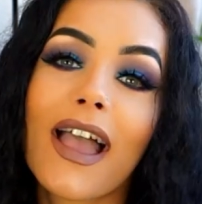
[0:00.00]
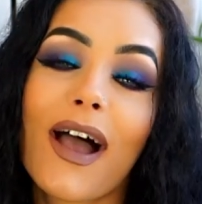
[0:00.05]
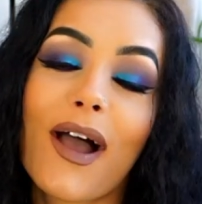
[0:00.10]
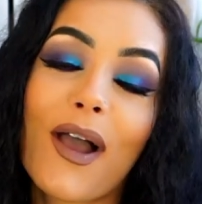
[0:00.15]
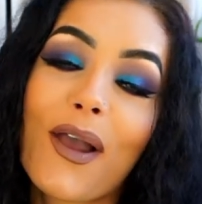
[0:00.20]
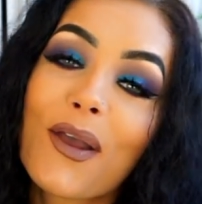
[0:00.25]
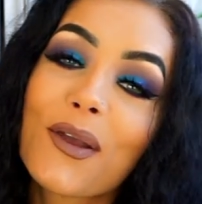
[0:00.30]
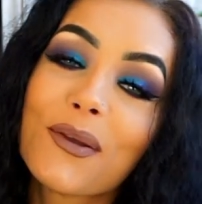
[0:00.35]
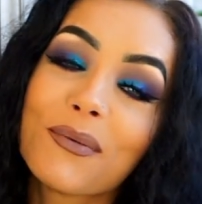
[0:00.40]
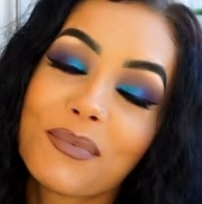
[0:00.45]

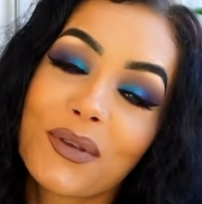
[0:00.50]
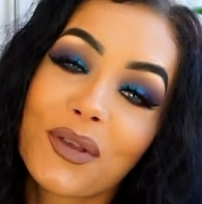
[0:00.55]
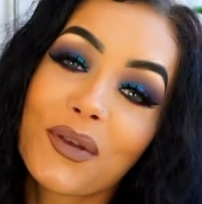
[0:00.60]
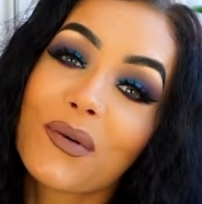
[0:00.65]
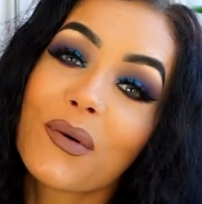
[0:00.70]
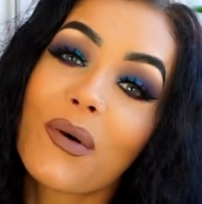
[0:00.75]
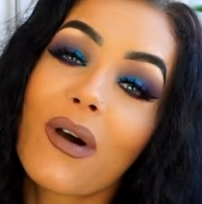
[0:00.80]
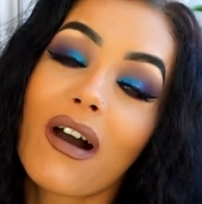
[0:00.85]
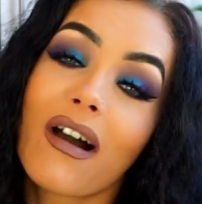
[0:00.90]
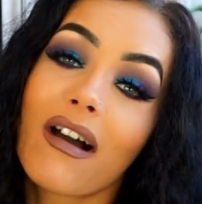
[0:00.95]
I hope
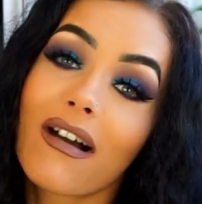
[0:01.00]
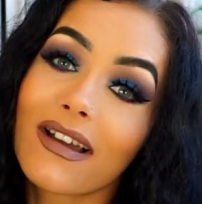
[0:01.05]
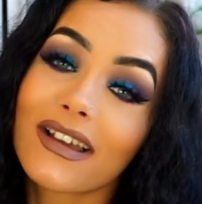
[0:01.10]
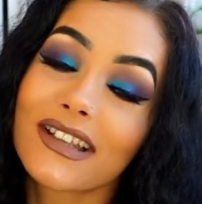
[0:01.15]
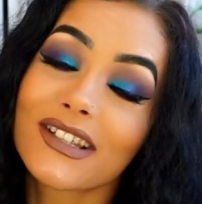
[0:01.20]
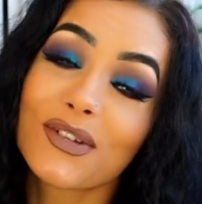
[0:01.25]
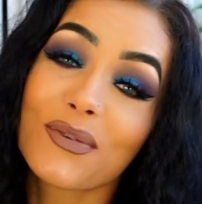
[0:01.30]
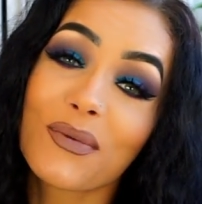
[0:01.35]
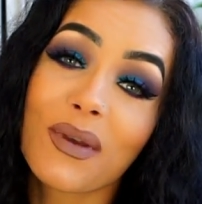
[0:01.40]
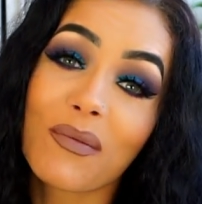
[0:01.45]
you
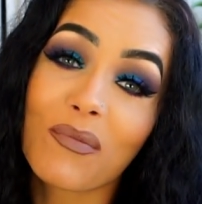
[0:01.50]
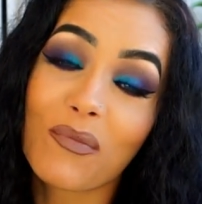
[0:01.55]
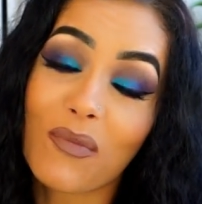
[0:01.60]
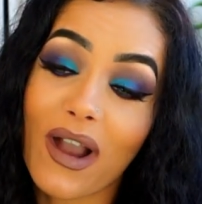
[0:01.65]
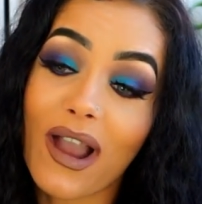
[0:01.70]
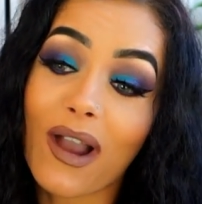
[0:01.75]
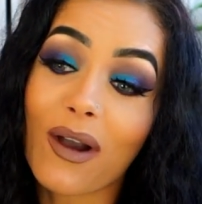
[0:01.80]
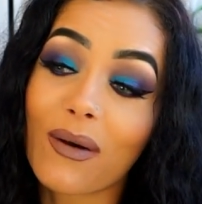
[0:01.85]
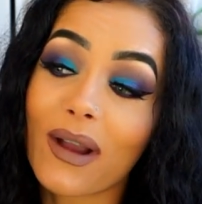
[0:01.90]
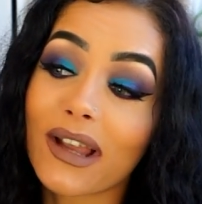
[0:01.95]
are doing
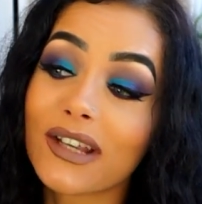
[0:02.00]
well.